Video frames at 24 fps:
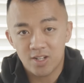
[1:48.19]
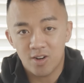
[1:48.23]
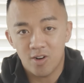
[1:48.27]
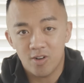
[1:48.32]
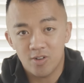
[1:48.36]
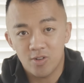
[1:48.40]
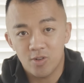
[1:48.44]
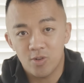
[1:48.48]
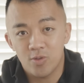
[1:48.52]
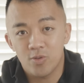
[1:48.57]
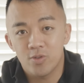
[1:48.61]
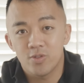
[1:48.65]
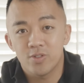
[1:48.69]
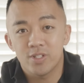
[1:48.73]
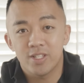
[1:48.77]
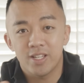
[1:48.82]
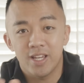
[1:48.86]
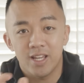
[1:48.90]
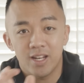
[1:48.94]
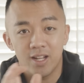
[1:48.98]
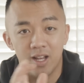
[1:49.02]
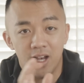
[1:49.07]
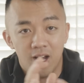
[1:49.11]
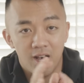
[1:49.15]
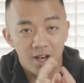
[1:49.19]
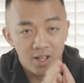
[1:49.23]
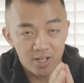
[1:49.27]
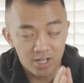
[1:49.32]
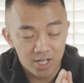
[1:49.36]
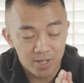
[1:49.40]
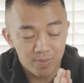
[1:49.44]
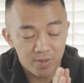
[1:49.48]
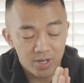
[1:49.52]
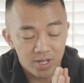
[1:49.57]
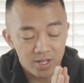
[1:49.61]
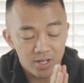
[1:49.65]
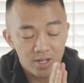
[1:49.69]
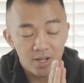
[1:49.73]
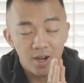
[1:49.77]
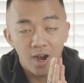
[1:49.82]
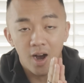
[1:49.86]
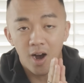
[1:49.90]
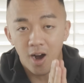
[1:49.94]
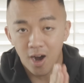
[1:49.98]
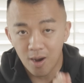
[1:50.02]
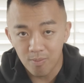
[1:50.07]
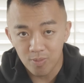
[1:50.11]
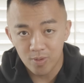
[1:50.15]
card holders get unlimited
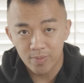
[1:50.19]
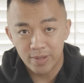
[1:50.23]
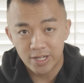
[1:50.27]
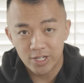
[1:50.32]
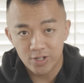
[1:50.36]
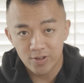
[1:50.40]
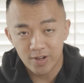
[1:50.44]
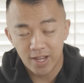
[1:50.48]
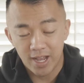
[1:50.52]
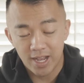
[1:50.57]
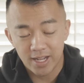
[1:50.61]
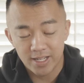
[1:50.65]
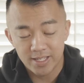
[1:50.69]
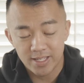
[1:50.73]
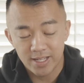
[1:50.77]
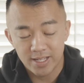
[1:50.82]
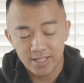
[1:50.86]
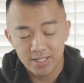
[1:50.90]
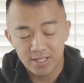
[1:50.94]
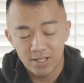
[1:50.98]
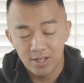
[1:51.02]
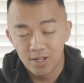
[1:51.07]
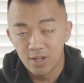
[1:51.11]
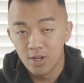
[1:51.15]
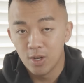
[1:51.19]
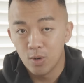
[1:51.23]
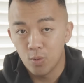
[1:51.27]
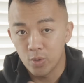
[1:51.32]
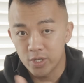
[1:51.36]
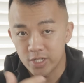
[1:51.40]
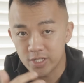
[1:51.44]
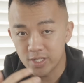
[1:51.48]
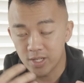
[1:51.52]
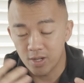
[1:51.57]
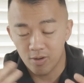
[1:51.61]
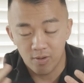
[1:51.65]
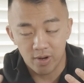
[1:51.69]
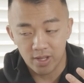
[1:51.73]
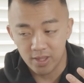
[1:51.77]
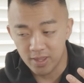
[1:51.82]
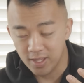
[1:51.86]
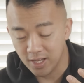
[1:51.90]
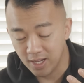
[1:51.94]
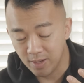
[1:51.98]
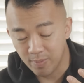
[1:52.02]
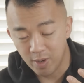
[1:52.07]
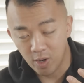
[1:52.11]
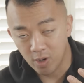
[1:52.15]
complimentary access, which is the great
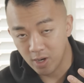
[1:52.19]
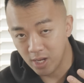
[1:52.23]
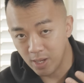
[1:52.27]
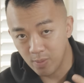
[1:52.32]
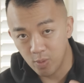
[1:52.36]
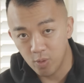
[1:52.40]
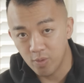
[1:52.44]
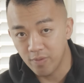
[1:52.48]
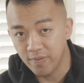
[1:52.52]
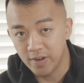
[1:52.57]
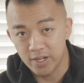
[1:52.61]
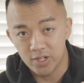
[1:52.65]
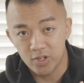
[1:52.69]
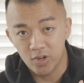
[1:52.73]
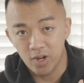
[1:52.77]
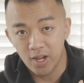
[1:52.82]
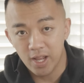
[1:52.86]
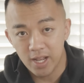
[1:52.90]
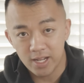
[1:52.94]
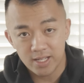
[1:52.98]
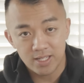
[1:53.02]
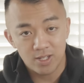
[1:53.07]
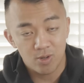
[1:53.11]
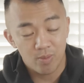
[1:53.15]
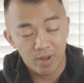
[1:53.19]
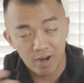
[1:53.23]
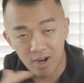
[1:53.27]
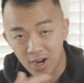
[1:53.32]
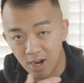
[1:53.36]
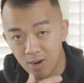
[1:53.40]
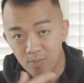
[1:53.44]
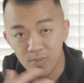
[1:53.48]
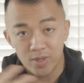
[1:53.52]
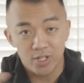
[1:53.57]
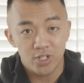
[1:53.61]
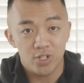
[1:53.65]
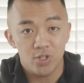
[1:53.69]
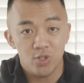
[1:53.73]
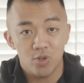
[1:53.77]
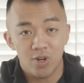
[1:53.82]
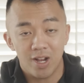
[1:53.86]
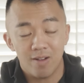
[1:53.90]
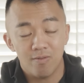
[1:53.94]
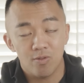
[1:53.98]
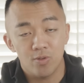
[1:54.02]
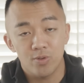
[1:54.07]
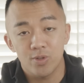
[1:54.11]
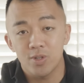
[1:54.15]
thing about Capital One Venture X. No matter how much you
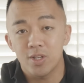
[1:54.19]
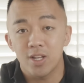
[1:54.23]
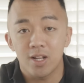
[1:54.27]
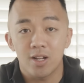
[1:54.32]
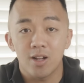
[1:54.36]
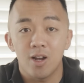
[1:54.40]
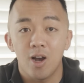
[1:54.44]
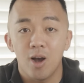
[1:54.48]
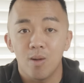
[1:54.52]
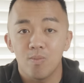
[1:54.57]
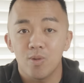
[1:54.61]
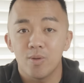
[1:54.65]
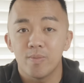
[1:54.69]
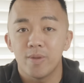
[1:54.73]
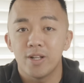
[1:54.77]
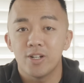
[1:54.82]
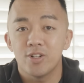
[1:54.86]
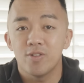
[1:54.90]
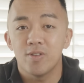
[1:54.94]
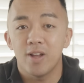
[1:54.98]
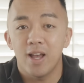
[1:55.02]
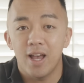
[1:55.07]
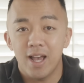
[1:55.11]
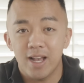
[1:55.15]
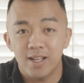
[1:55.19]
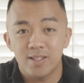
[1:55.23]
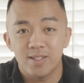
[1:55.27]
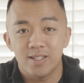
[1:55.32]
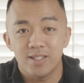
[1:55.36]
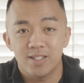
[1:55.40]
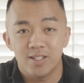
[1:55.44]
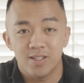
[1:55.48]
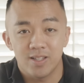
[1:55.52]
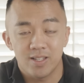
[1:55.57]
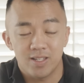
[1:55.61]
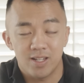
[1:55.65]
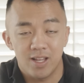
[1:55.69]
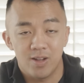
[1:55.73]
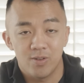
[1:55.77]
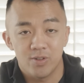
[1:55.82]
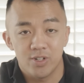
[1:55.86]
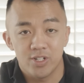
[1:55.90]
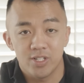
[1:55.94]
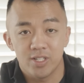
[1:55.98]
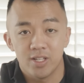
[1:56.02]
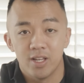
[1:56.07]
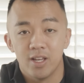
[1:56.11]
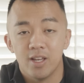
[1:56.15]
travel, you get complimentary access to these
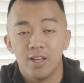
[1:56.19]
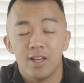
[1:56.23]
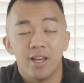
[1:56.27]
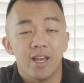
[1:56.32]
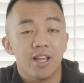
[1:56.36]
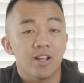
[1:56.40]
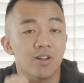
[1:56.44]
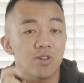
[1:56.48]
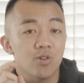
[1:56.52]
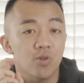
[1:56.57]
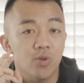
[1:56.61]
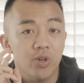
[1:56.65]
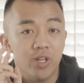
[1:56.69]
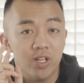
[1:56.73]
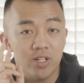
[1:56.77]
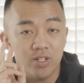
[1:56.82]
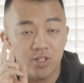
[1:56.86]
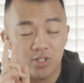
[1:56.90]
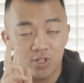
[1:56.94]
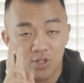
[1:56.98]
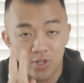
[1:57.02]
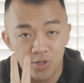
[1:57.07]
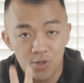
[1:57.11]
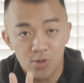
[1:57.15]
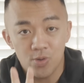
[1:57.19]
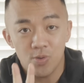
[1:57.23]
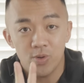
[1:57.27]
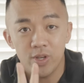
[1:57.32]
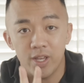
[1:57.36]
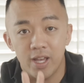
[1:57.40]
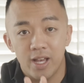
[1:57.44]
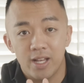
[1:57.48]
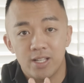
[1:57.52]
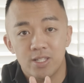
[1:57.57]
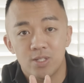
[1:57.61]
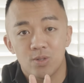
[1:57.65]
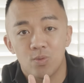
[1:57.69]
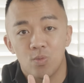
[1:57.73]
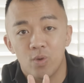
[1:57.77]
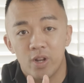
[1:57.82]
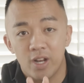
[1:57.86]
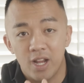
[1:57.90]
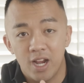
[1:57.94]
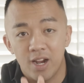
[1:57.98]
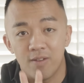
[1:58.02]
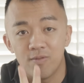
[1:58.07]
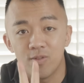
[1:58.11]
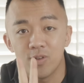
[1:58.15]
lounges, including 2 guests
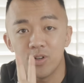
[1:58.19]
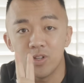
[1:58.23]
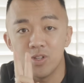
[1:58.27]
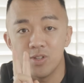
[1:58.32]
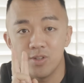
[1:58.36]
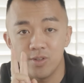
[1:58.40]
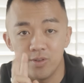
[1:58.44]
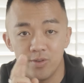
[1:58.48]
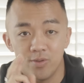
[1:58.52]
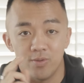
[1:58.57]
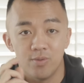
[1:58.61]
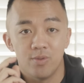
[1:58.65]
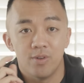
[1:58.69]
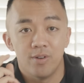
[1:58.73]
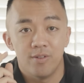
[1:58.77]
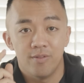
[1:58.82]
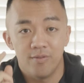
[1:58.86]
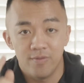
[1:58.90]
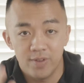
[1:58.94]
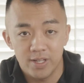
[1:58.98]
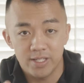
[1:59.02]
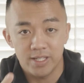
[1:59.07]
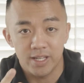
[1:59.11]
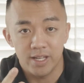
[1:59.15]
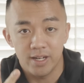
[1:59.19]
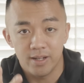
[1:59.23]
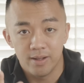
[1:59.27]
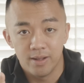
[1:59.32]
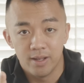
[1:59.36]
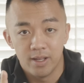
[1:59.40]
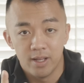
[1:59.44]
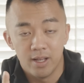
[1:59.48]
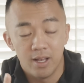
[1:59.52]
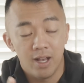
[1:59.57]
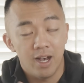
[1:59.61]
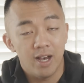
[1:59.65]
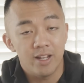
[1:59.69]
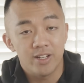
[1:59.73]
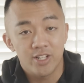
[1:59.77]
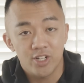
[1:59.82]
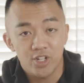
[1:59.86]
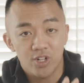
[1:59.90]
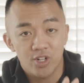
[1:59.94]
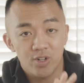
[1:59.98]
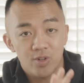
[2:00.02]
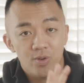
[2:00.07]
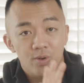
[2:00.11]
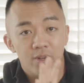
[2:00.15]
whenever you visit.
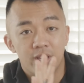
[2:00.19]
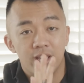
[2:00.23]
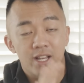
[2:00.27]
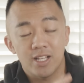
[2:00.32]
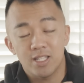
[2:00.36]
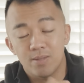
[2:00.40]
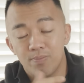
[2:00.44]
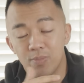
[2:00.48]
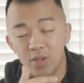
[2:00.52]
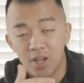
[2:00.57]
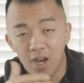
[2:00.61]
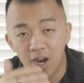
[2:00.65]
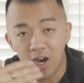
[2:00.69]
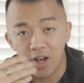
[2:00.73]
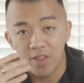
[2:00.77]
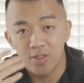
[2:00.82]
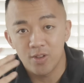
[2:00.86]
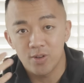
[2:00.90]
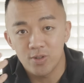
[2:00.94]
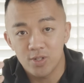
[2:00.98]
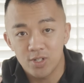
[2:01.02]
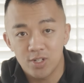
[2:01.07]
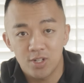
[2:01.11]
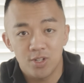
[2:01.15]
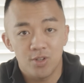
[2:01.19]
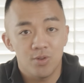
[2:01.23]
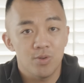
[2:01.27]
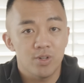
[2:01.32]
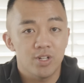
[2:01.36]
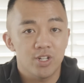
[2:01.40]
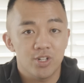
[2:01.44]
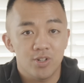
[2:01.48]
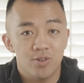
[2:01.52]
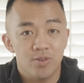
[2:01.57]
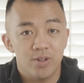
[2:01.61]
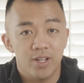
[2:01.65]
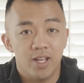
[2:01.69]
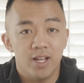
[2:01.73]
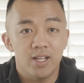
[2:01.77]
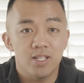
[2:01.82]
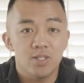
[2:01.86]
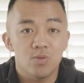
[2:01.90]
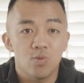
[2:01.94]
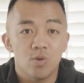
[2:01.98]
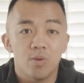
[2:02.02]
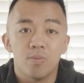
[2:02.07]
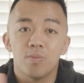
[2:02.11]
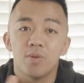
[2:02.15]
Additional guests beyond those 2 additional
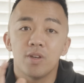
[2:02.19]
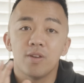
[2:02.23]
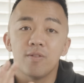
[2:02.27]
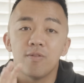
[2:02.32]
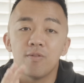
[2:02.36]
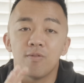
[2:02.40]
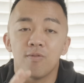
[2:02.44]
guests would be